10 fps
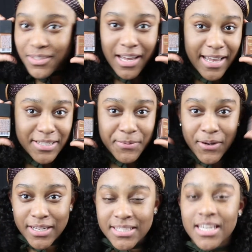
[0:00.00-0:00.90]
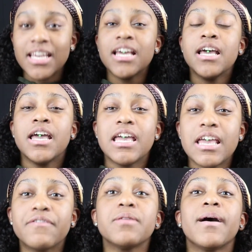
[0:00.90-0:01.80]
So I guess we're gonna see.
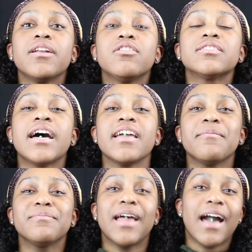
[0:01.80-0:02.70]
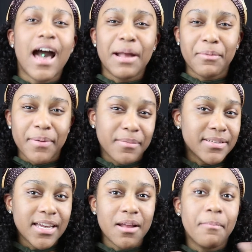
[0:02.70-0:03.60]
If anybody knows, I am like
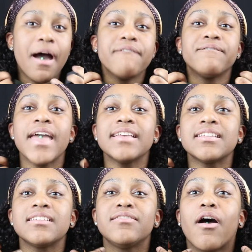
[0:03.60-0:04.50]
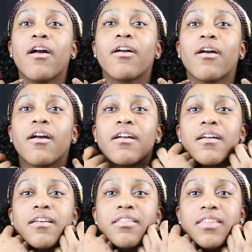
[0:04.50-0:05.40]
hyperpigmented and my face is darker
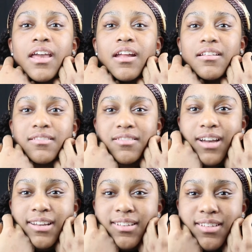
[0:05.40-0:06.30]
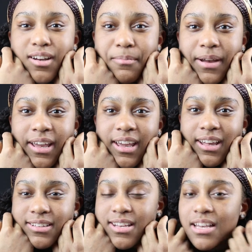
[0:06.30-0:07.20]
than, you guys can tell, my
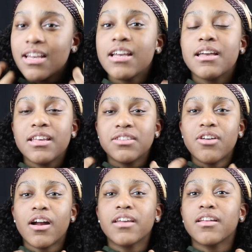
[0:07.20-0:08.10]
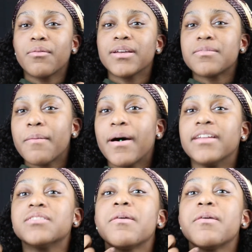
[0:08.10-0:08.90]
hands. It's darker than the rest of my body.